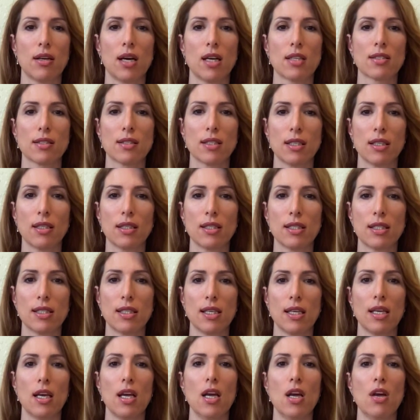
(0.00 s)

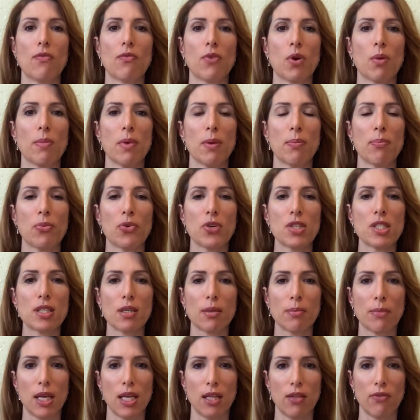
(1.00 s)
hostility, from
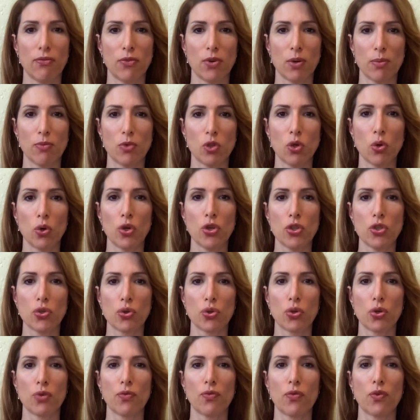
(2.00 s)
imprisonment, from
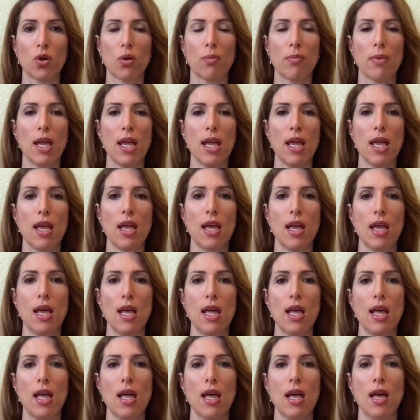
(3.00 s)
torture, from
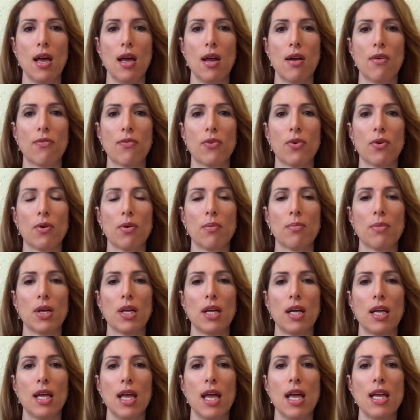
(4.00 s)
from
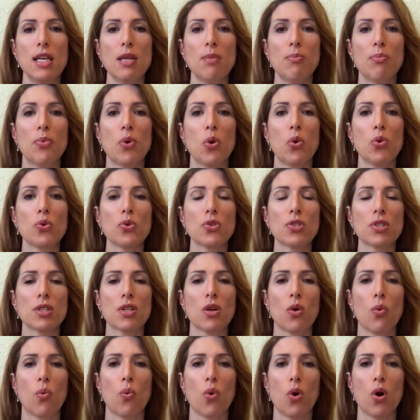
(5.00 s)
any
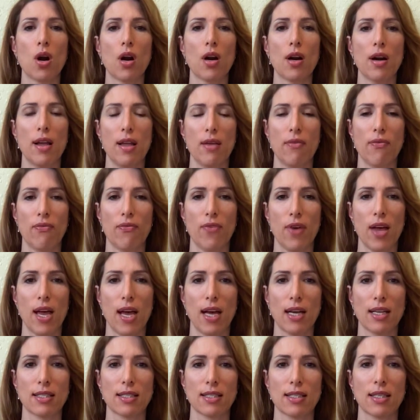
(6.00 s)
post-war
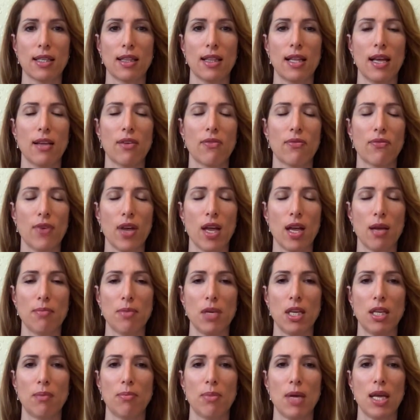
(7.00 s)
effects like
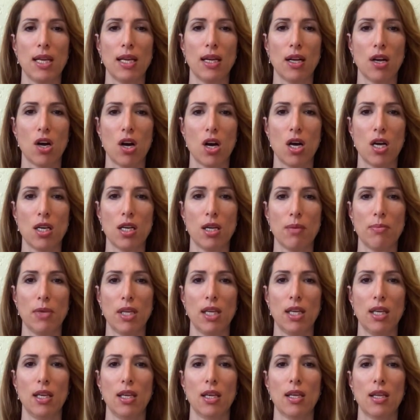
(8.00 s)
famine, bad
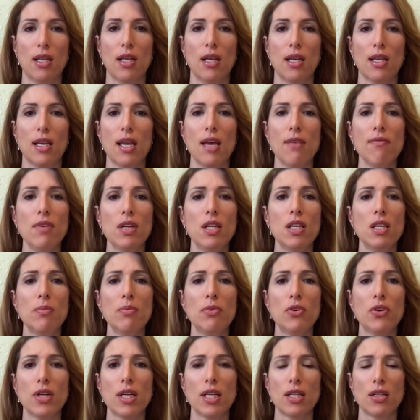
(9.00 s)
economy? Can we
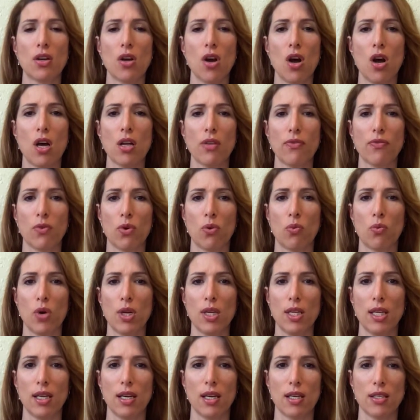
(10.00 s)
liberate God from
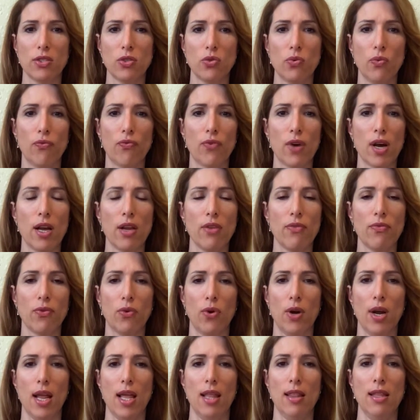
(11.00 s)
wanting us to fight
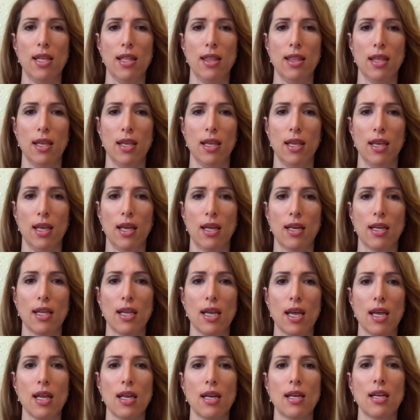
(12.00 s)
for anything? And
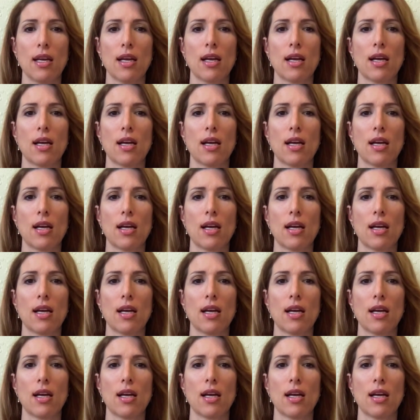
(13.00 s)
can